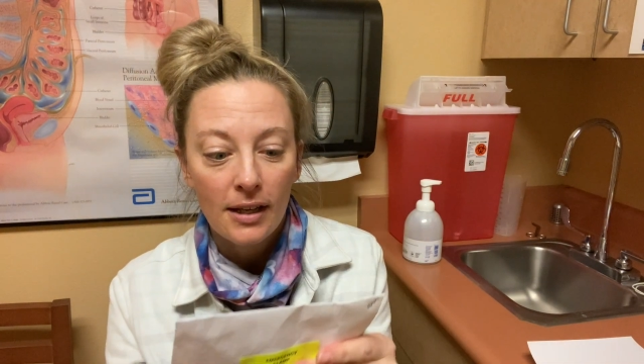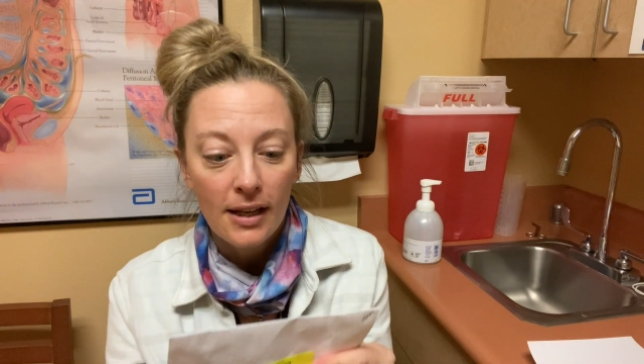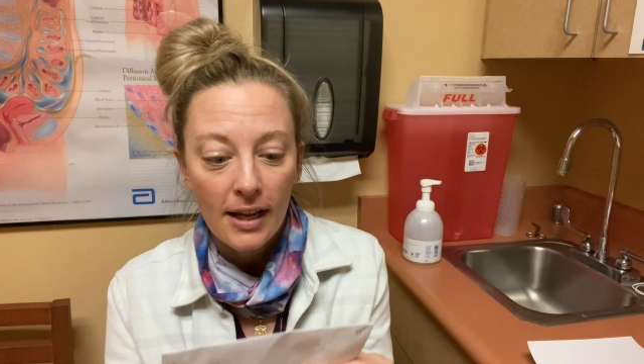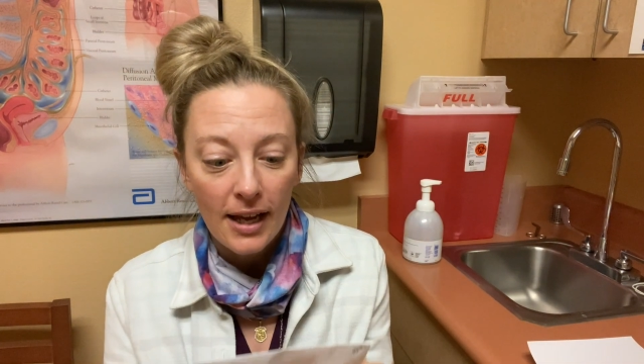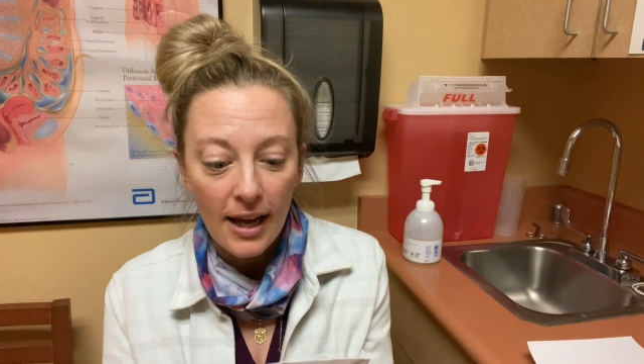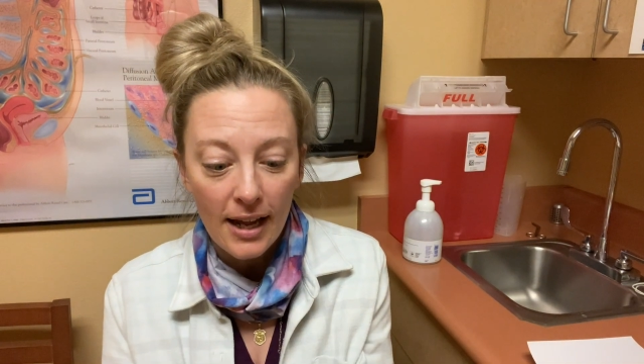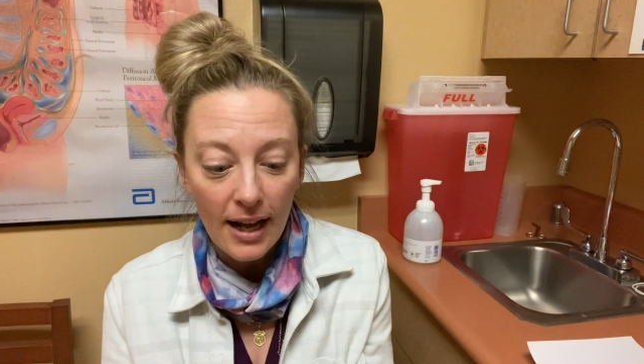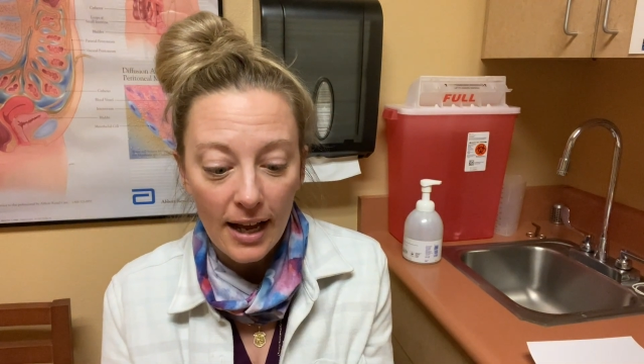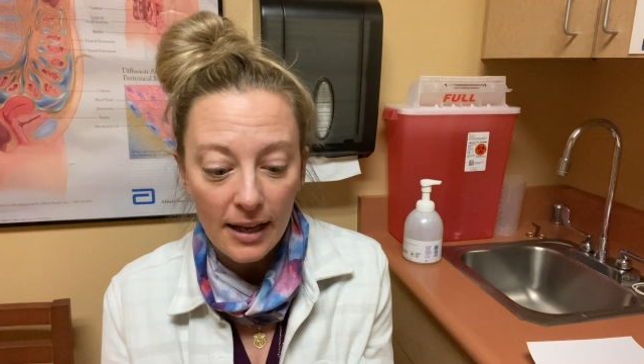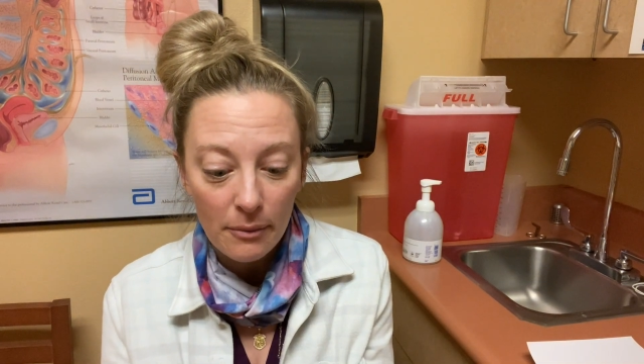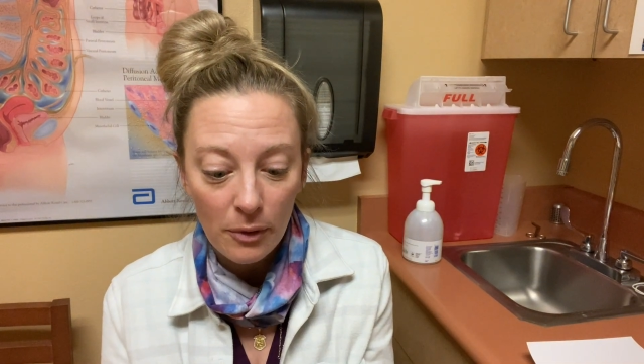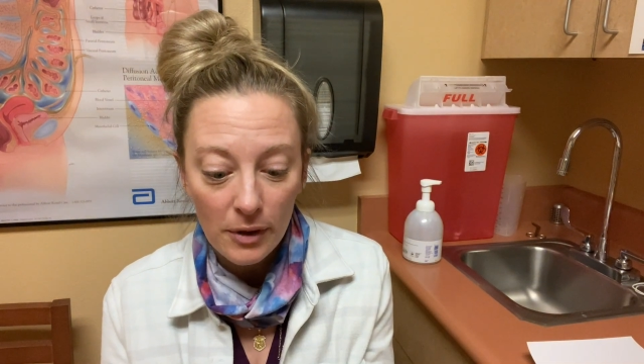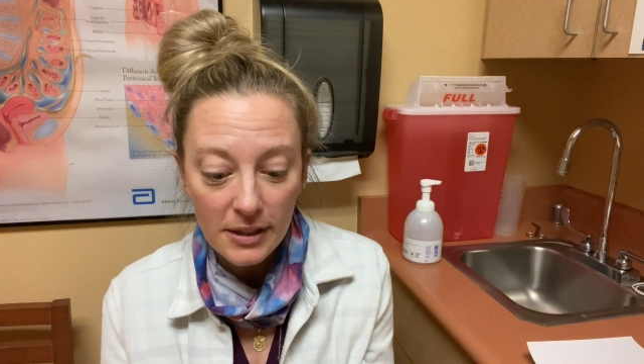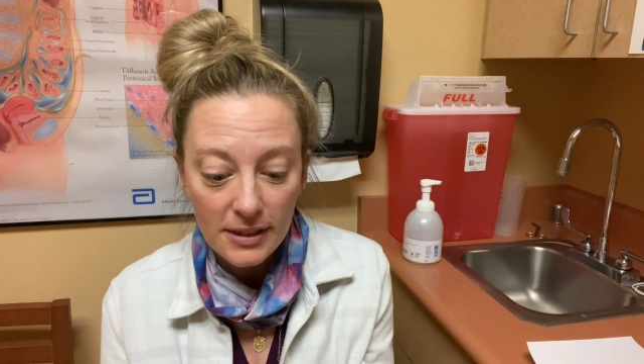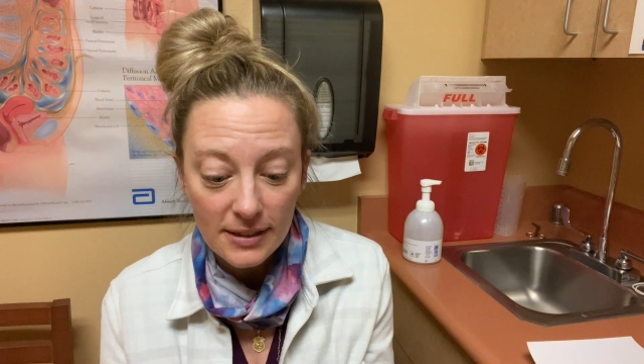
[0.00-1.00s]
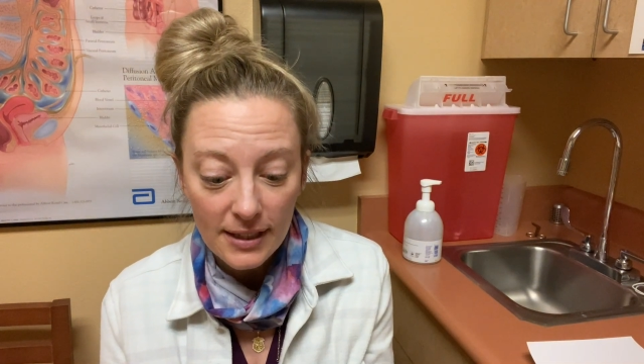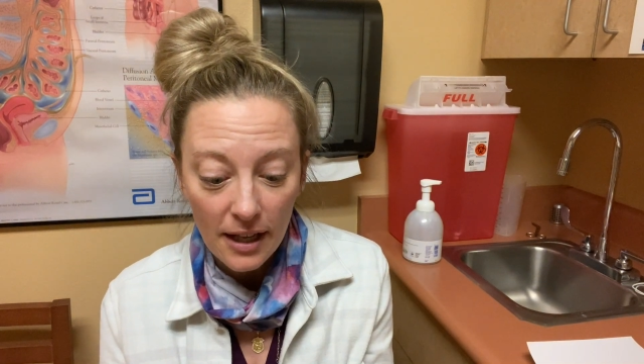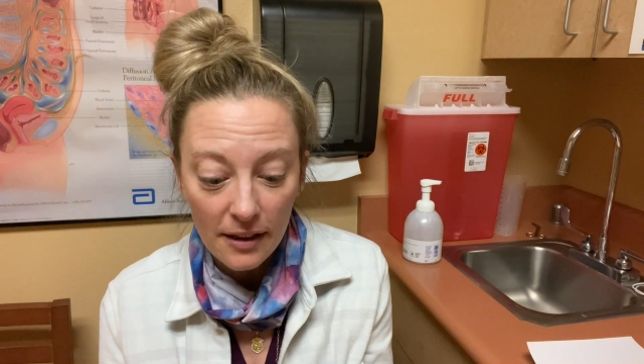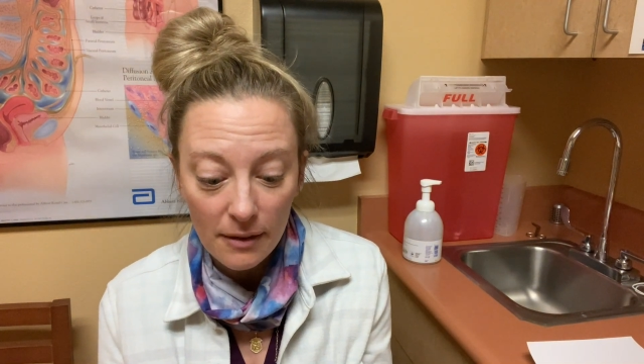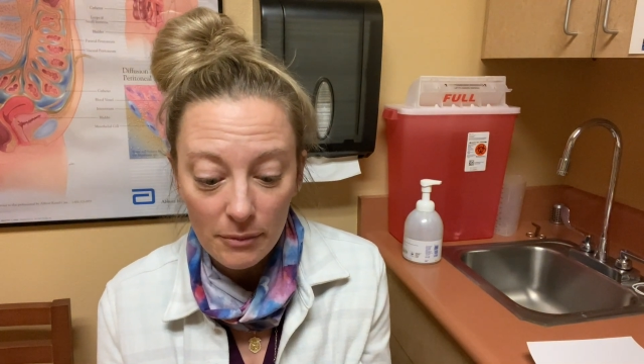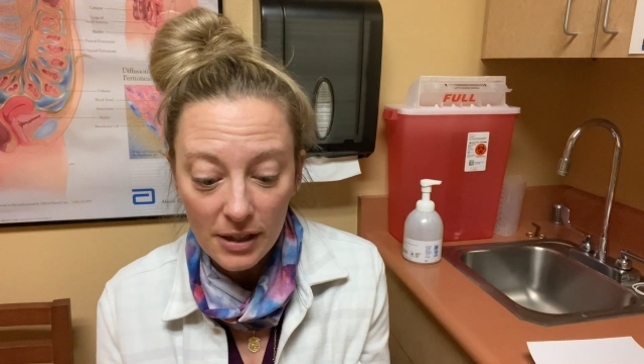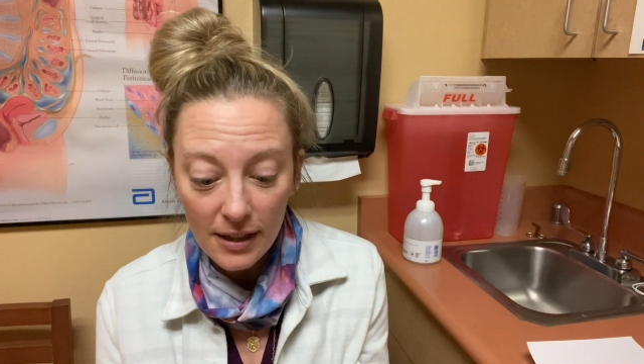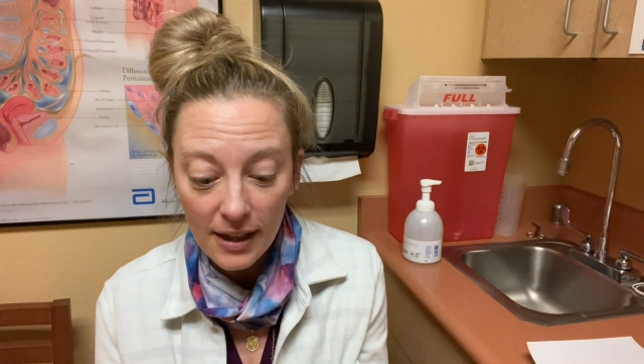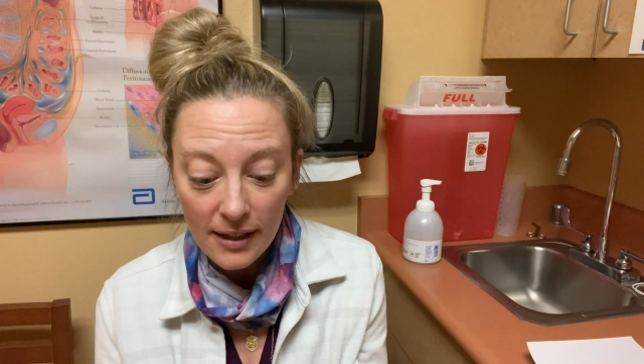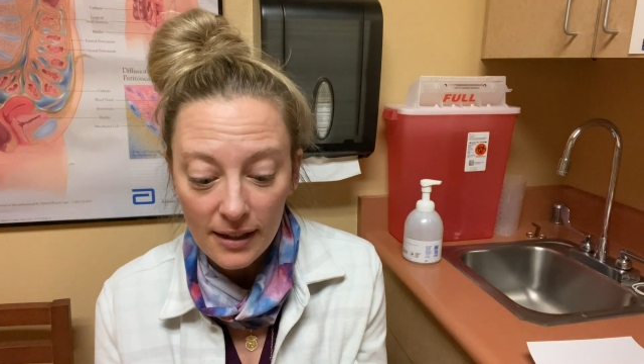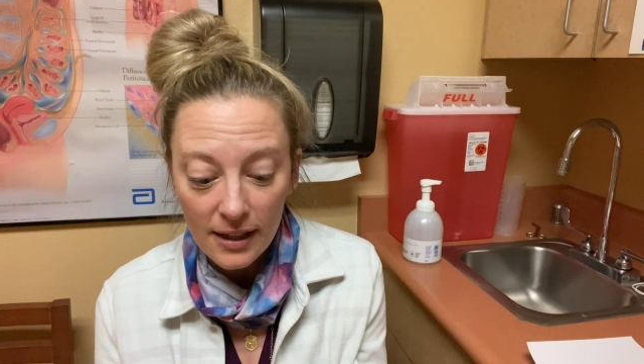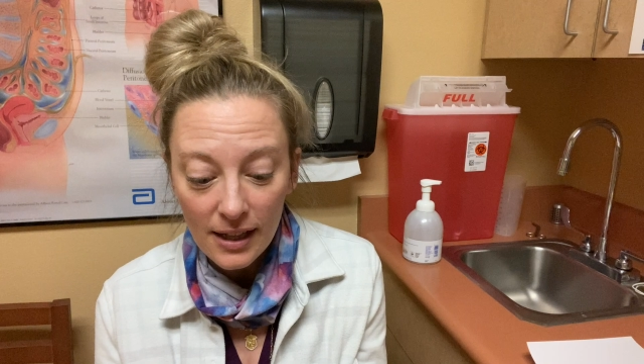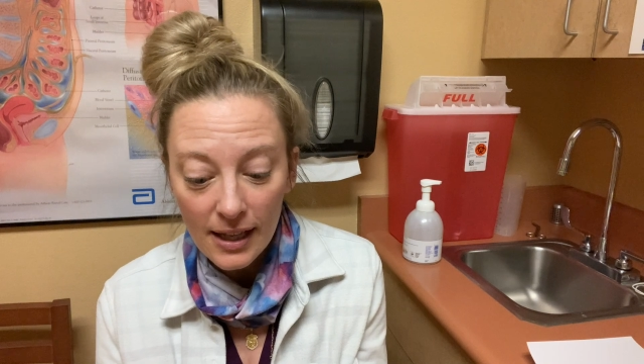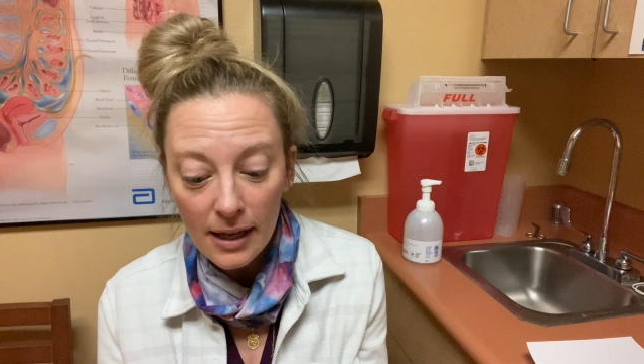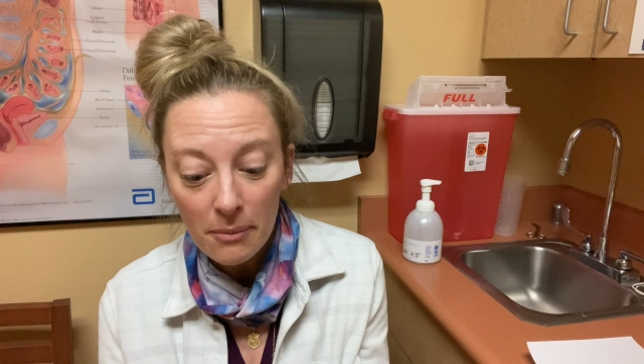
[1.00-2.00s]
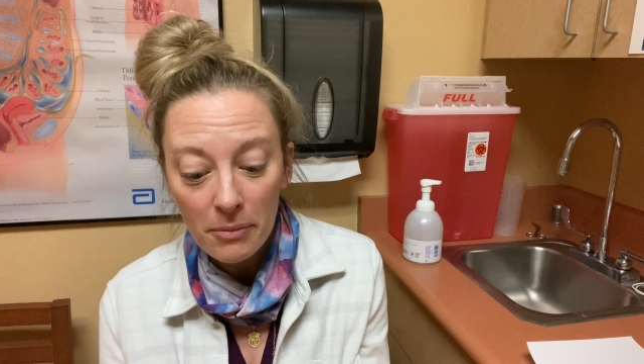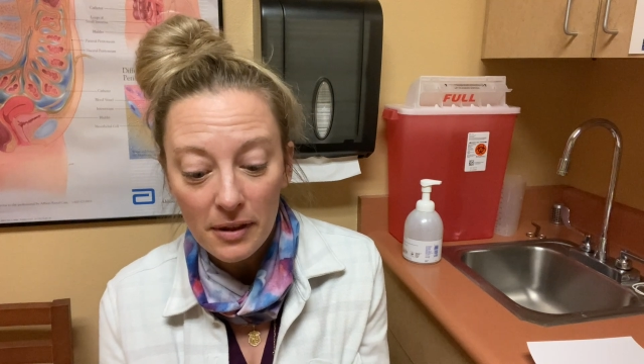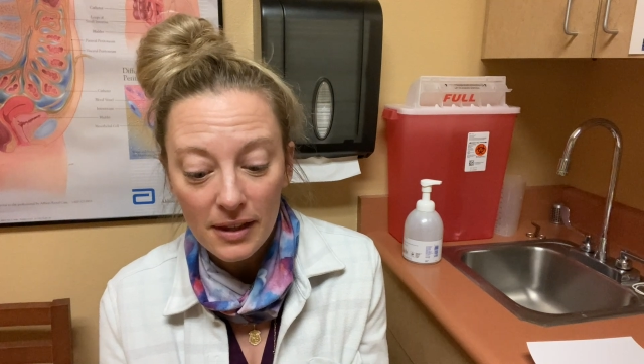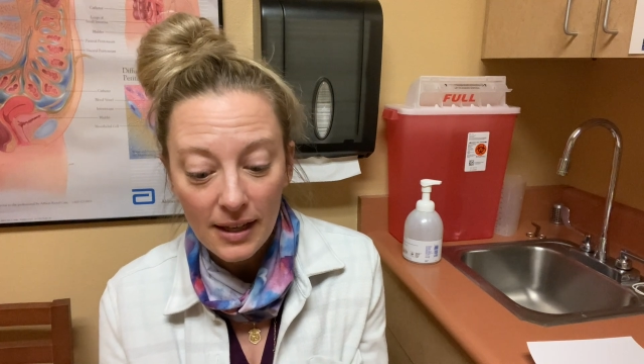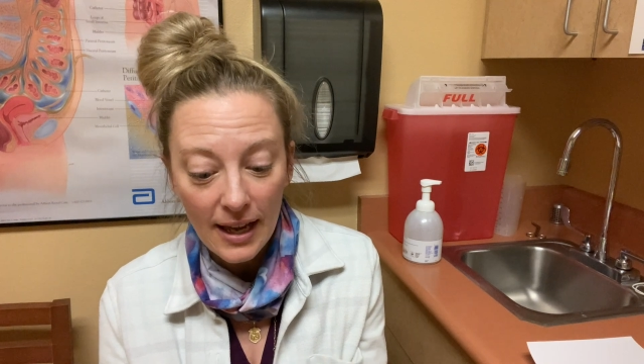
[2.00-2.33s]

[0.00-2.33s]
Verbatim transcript: And I'm going to tell them to clamp the